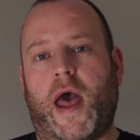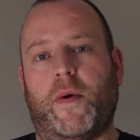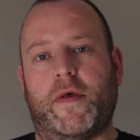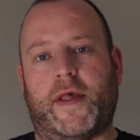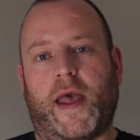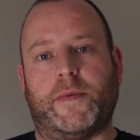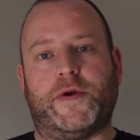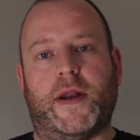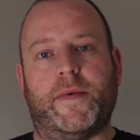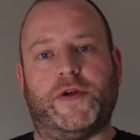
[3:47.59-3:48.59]
I was
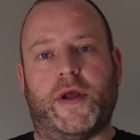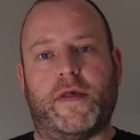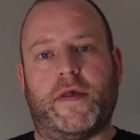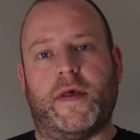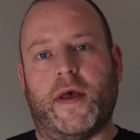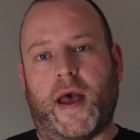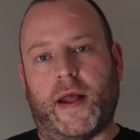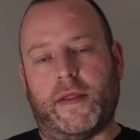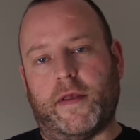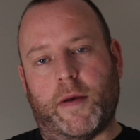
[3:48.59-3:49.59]
capturing images
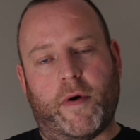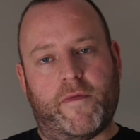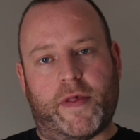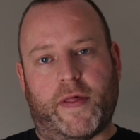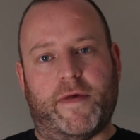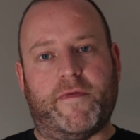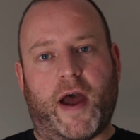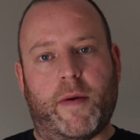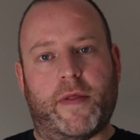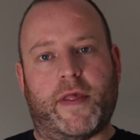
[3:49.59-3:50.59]
and um, obviously the
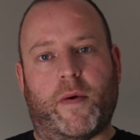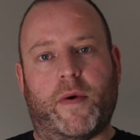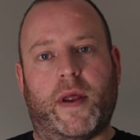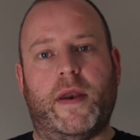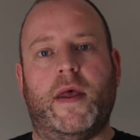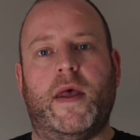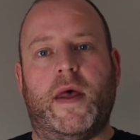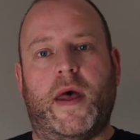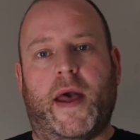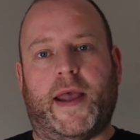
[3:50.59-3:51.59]
environments I were in,
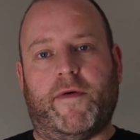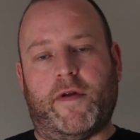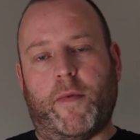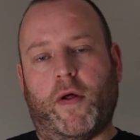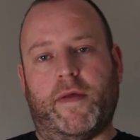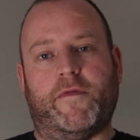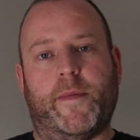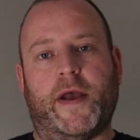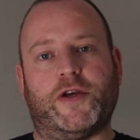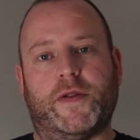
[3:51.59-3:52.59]
and giving them all the
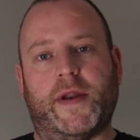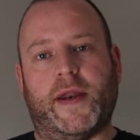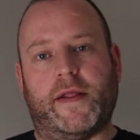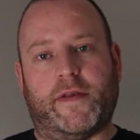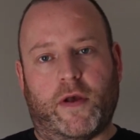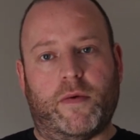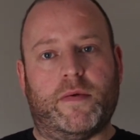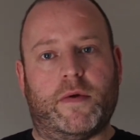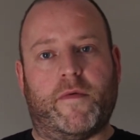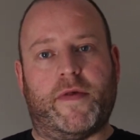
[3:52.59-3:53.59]
information they needed to
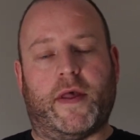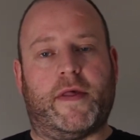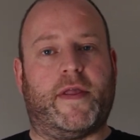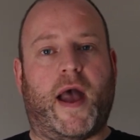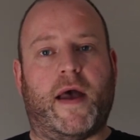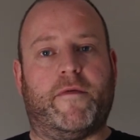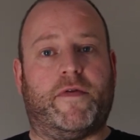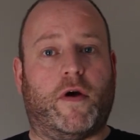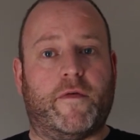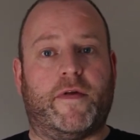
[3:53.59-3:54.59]
obviously start
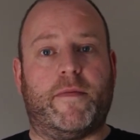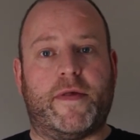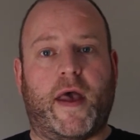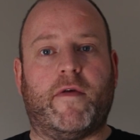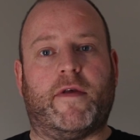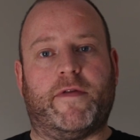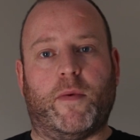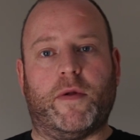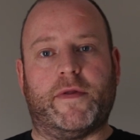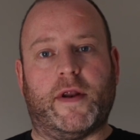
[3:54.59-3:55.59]
photography themselves if
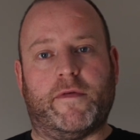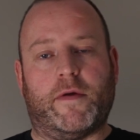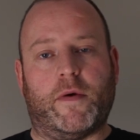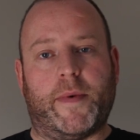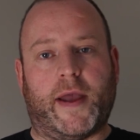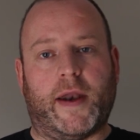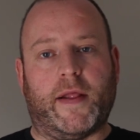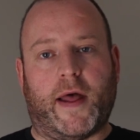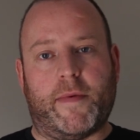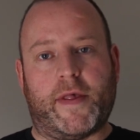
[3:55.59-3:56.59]
they wanted, if they were a beginner
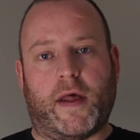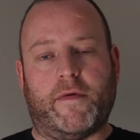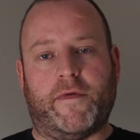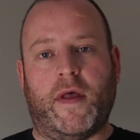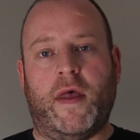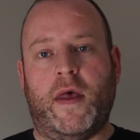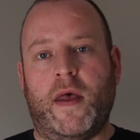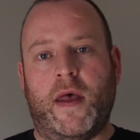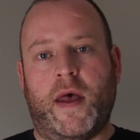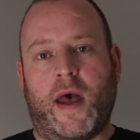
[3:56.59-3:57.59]
like myself,
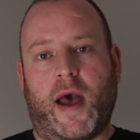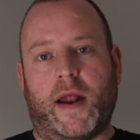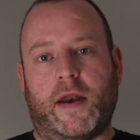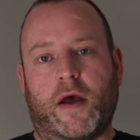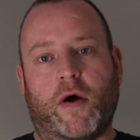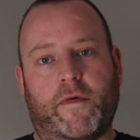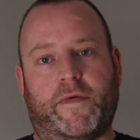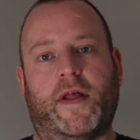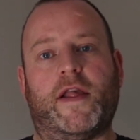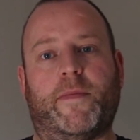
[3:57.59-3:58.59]
and uh,
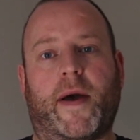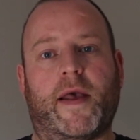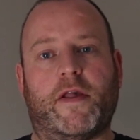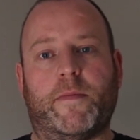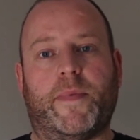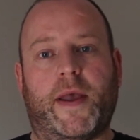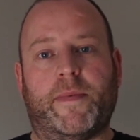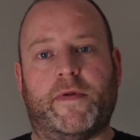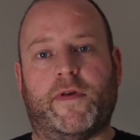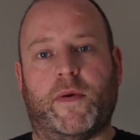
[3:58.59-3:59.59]
hopefully inspire some
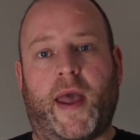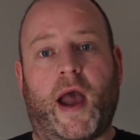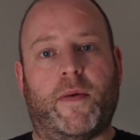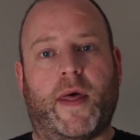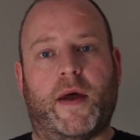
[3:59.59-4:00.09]
people to get out